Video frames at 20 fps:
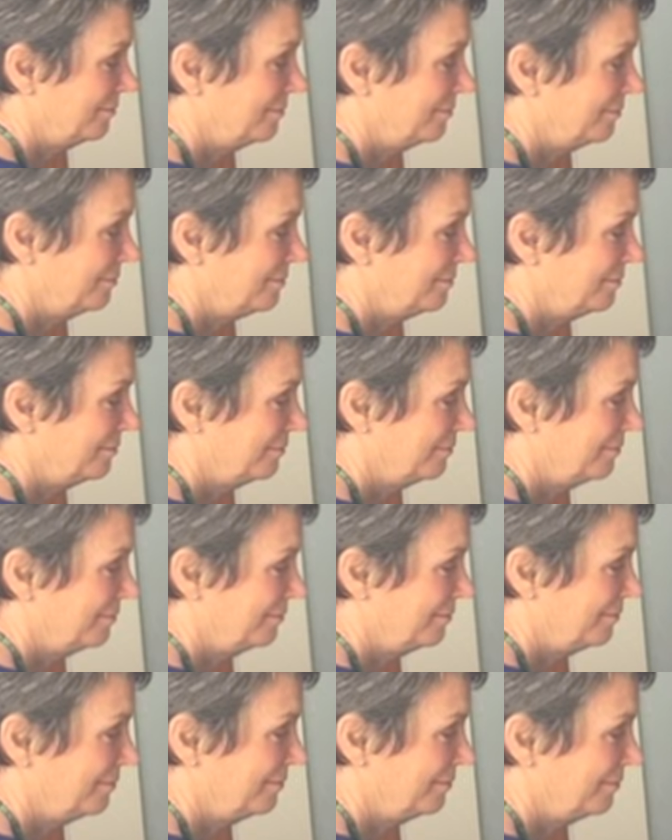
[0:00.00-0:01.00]

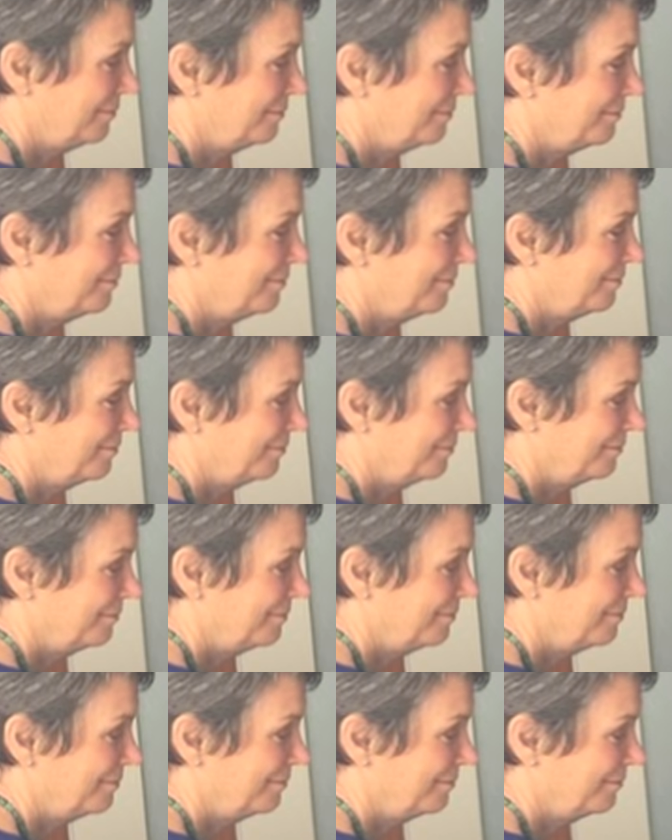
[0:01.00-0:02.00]

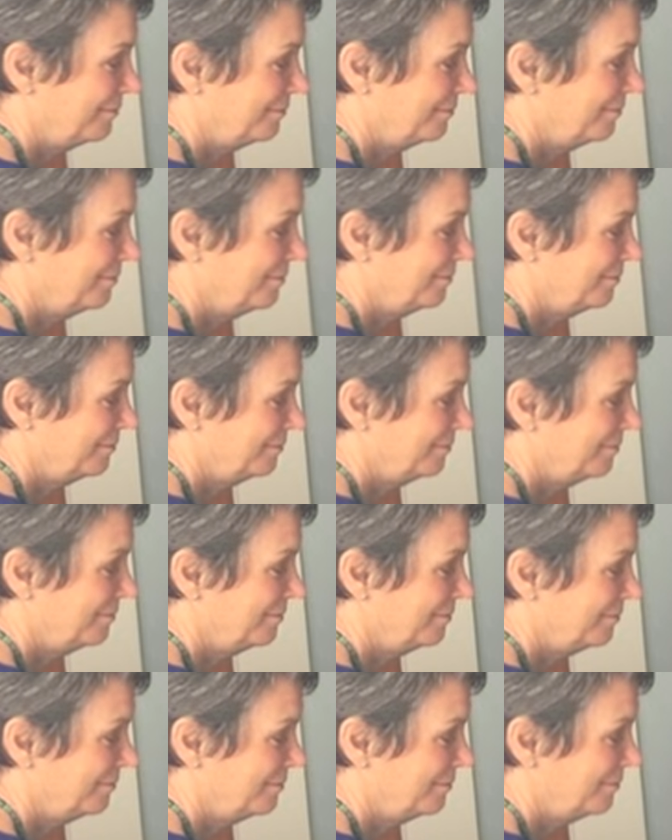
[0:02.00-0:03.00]

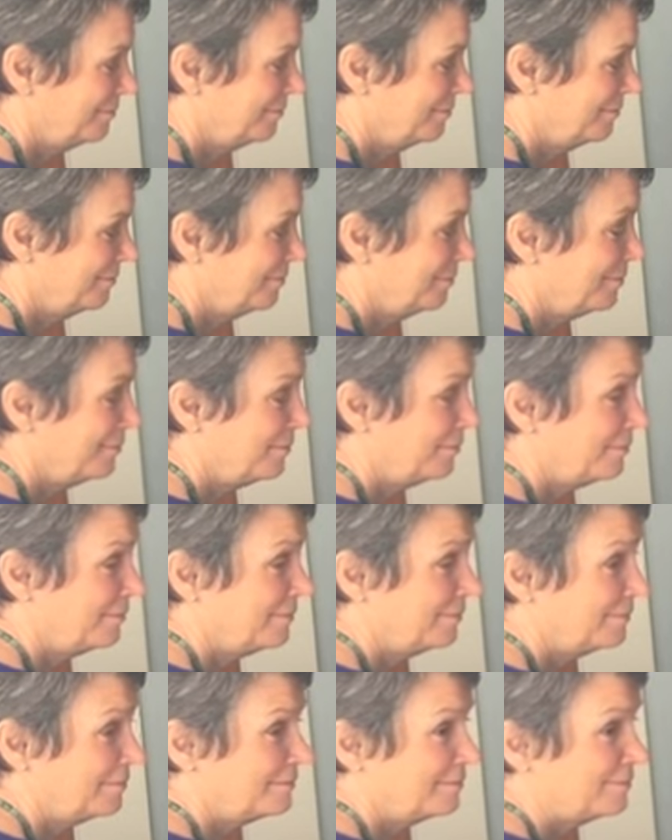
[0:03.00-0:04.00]

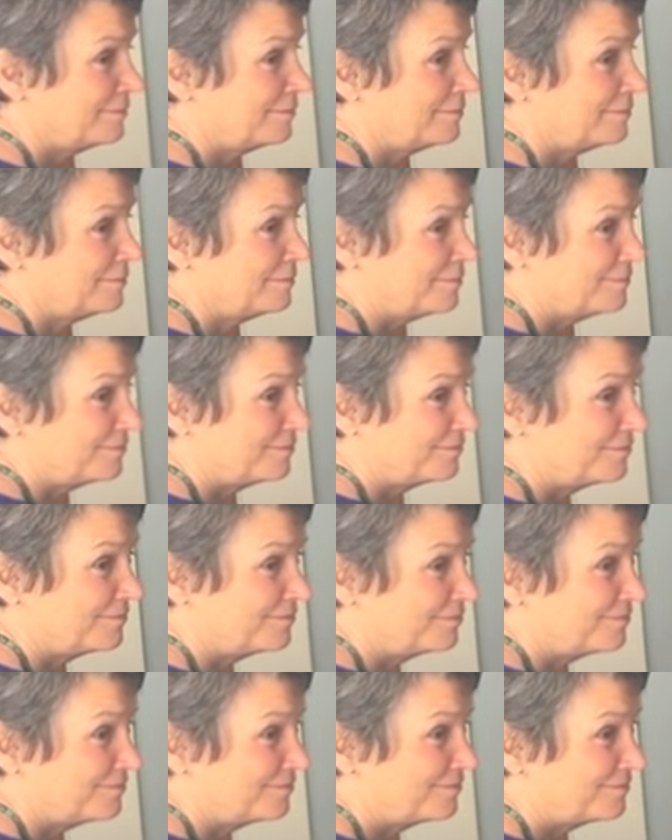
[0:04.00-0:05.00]

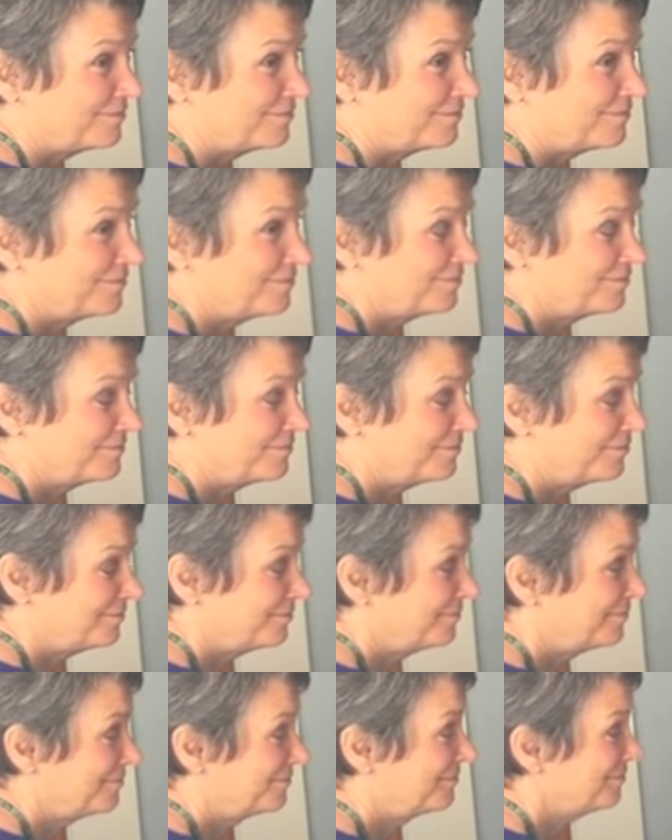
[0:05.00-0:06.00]

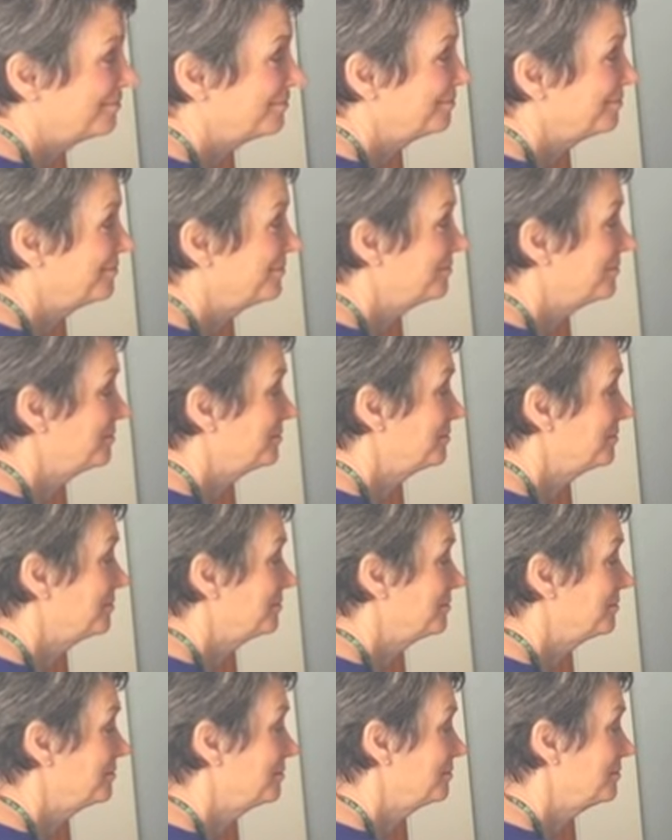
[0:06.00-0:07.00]

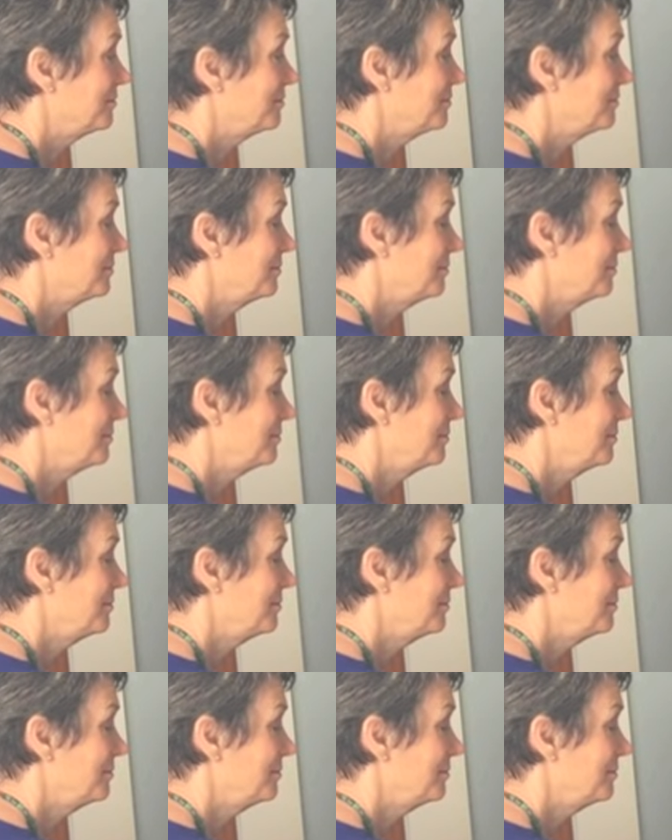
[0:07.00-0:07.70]
Nothing is said.